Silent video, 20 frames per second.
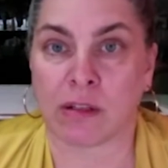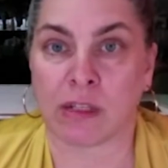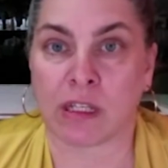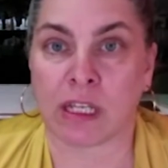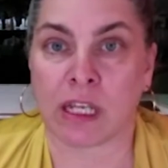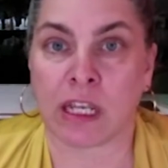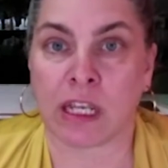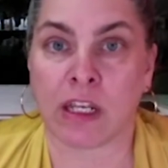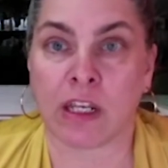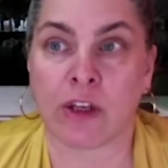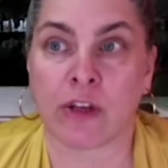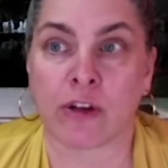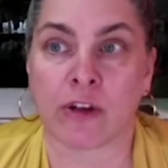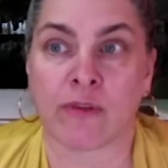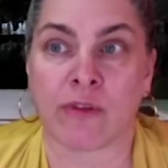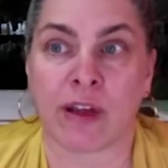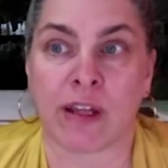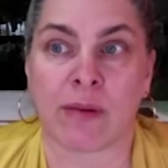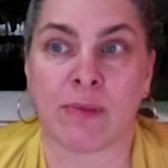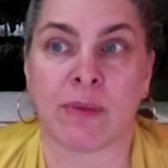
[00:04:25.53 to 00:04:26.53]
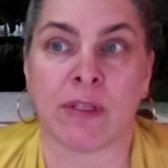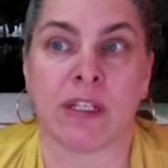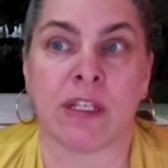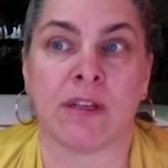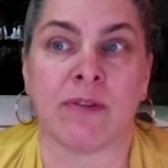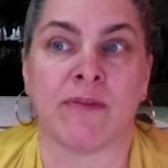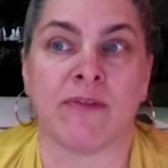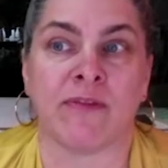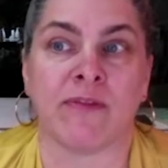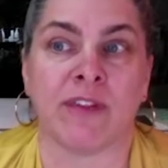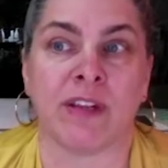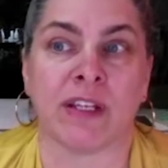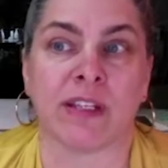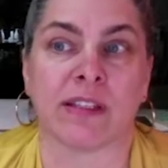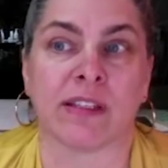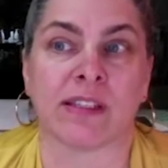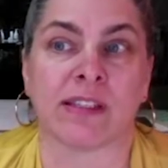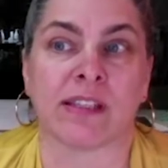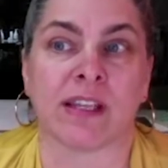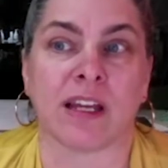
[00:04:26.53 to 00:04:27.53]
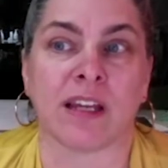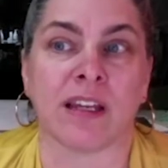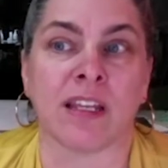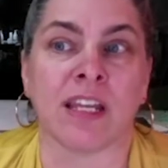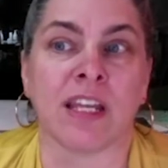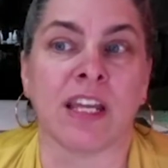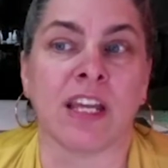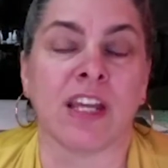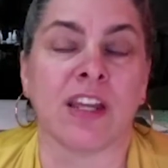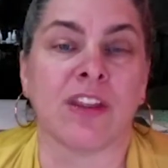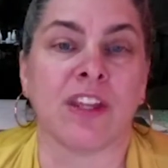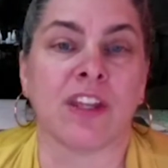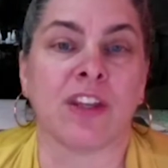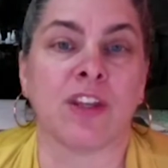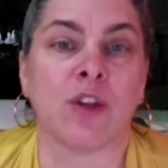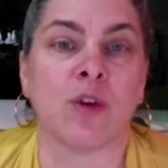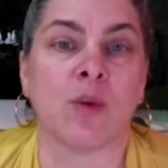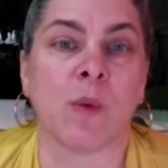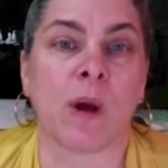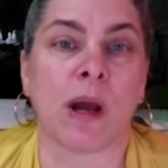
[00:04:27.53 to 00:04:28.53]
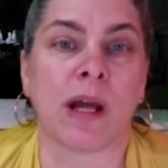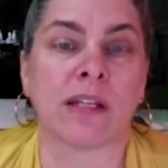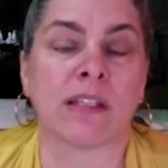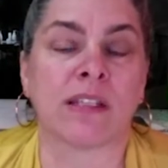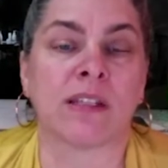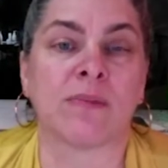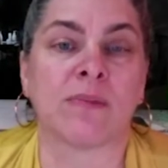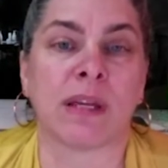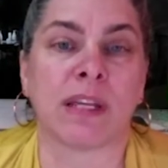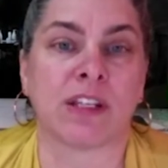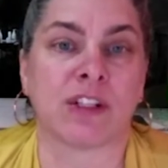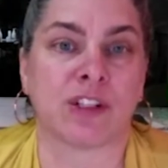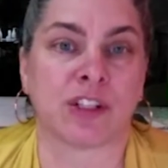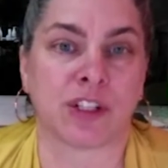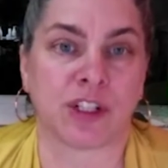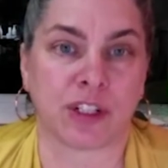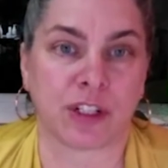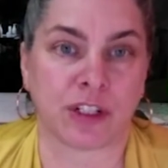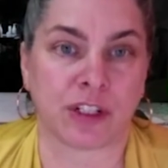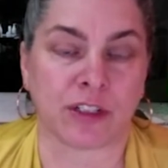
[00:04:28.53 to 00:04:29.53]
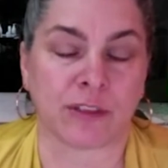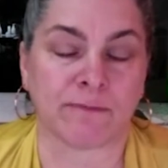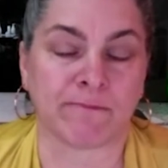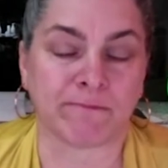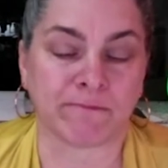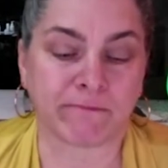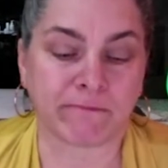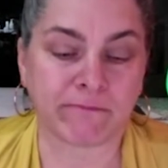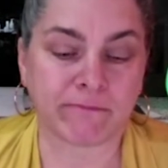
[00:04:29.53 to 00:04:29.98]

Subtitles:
getting your vitamin D via the sun, then you want to make sure